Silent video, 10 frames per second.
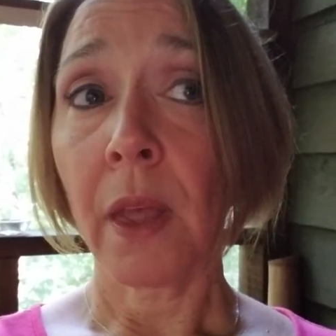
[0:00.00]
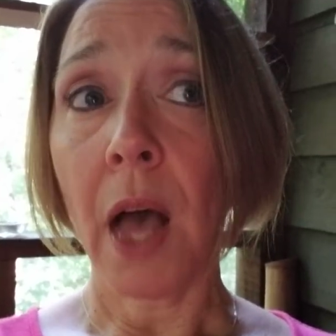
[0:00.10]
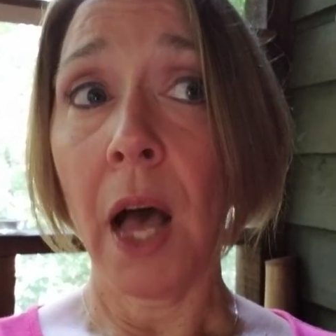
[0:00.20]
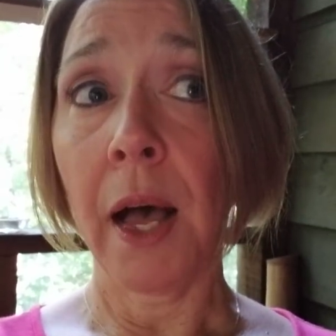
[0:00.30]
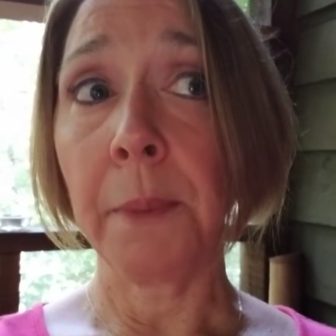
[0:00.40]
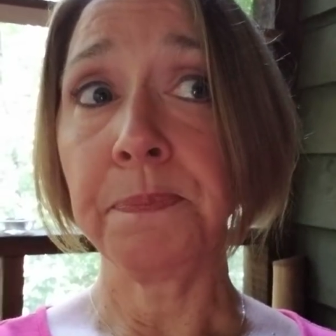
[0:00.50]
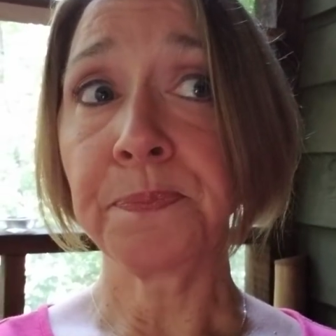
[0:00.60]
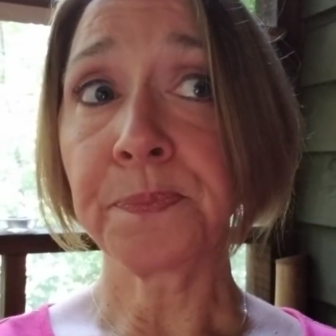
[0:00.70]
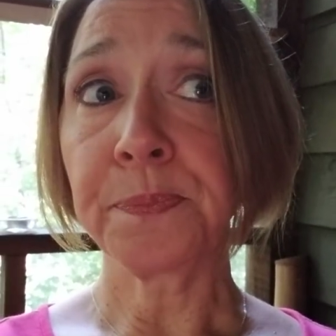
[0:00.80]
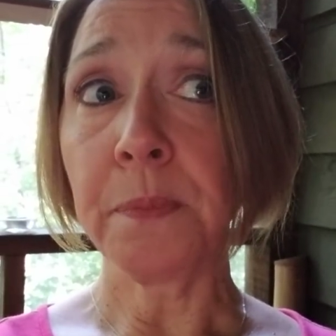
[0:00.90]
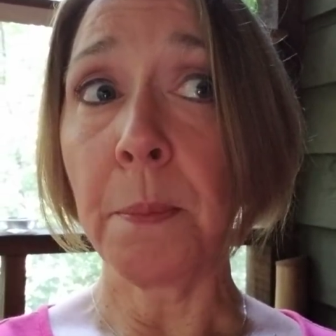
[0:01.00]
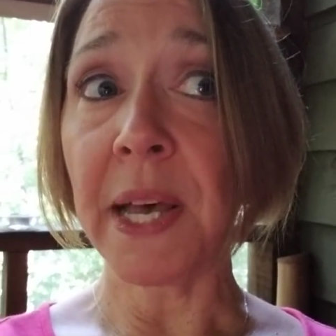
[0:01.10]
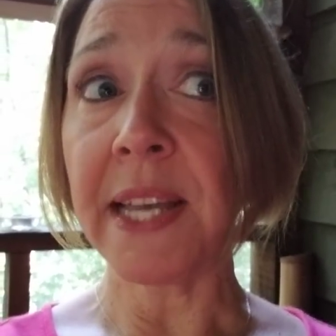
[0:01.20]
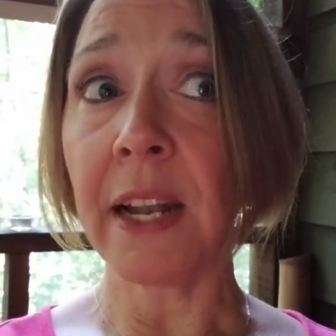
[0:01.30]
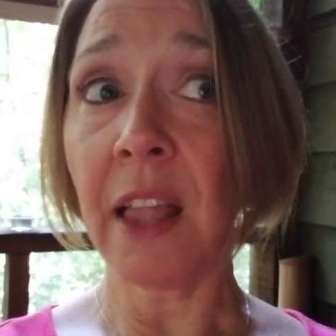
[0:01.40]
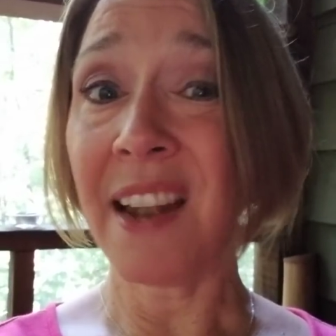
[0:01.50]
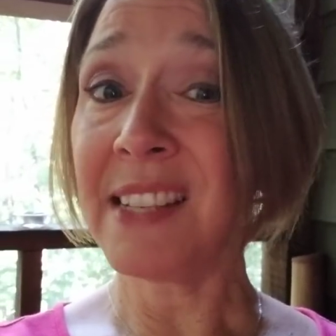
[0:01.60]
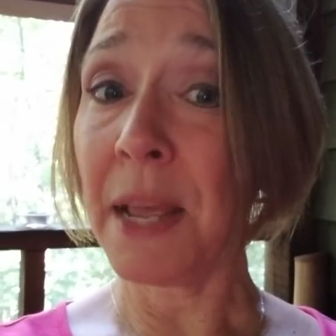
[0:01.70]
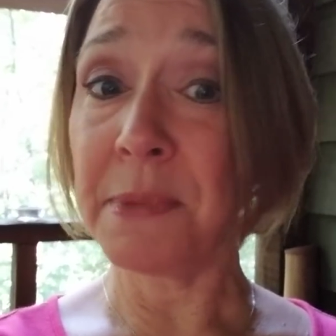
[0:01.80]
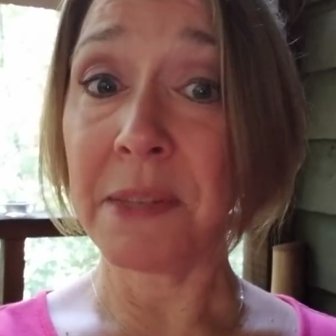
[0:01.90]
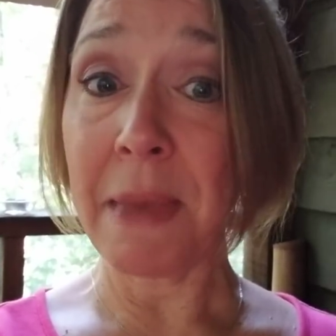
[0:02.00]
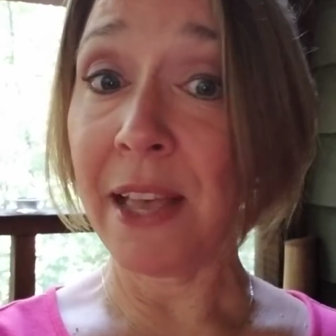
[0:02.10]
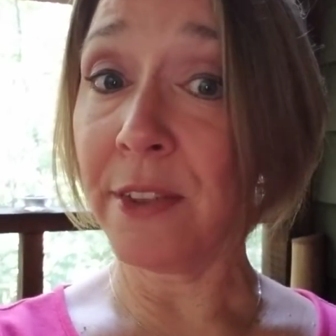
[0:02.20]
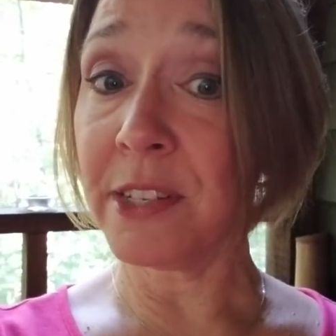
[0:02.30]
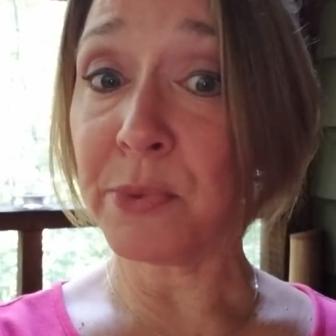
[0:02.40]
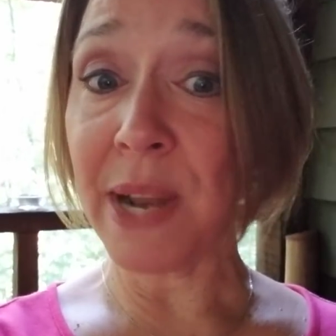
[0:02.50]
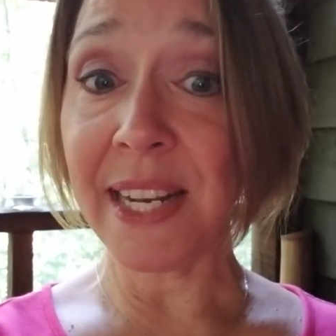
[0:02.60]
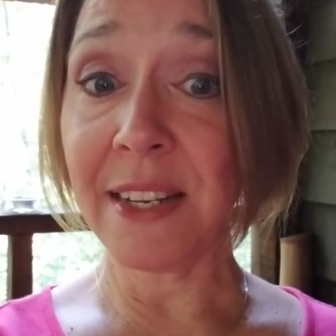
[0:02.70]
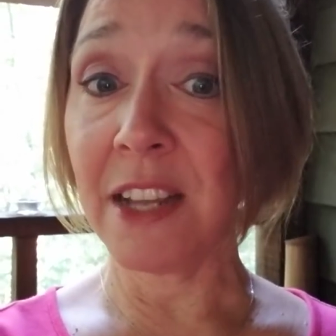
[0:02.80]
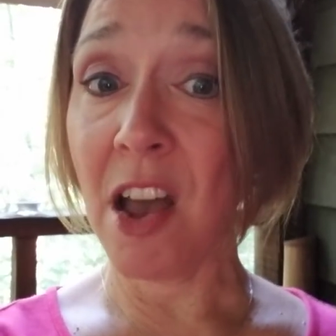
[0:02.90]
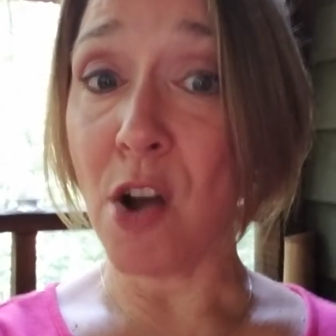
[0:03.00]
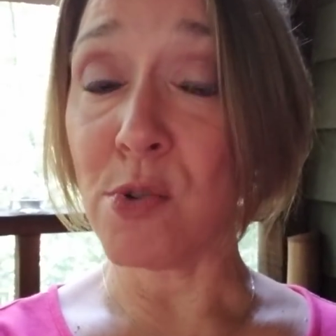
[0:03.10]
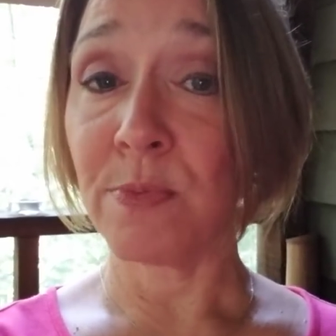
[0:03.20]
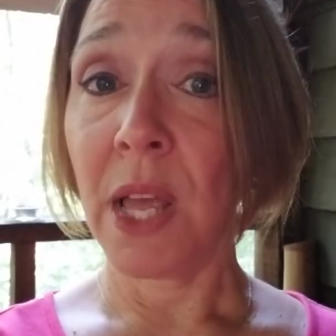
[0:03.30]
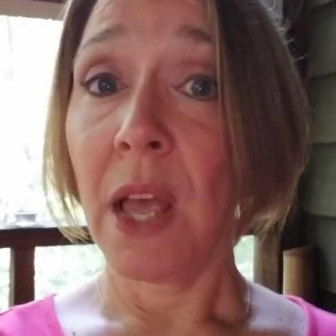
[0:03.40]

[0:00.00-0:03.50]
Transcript: but a lot of times males are ready to go.